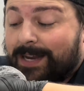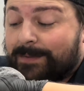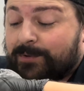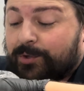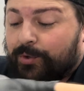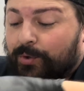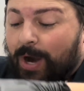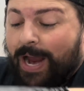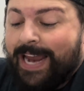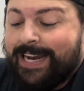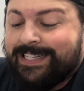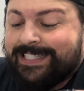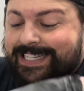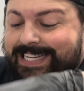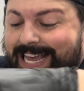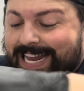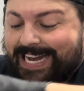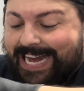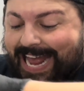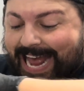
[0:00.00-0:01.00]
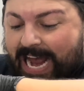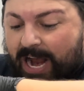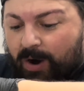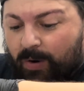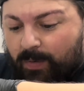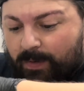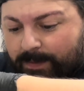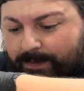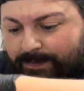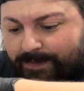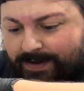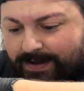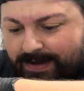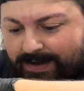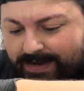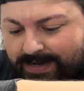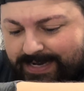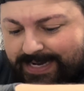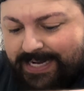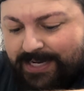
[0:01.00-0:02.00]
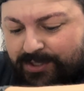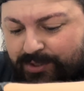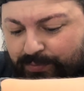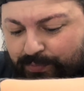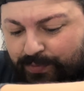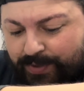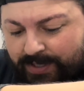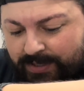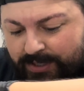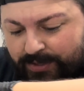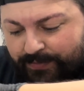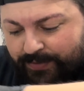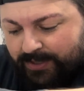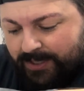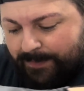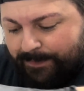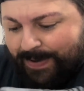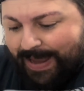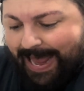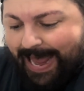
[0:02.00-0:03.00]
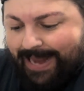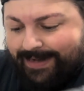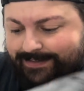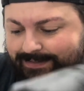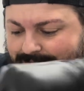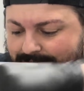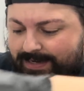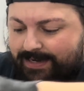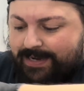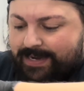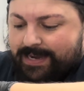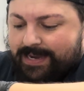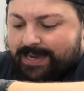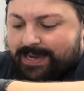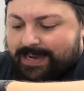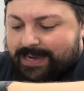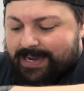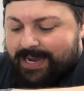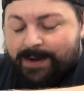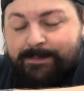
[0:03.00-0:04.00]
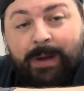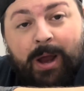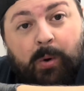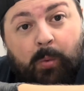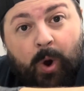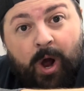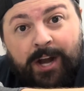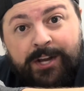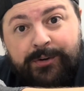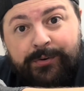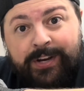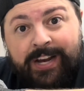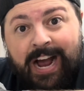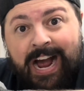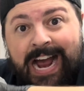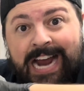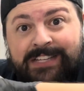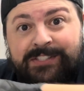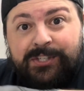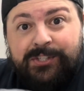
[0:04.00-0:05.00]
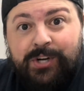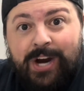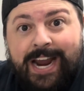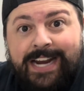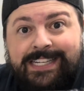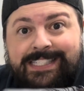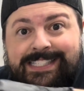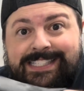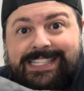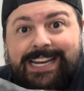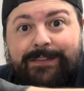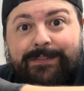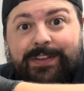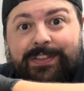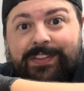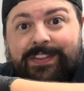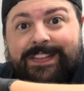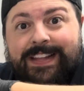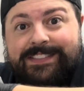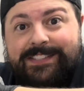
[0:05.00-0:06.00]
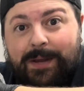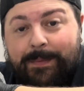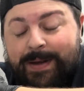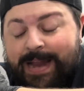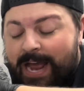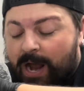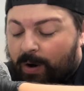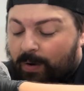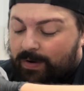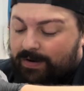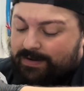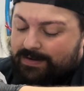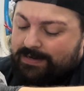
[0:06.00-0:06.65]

I'm trying to get it out. It is really, really packed. And my wandering eyes are trying to see everything that's coming out.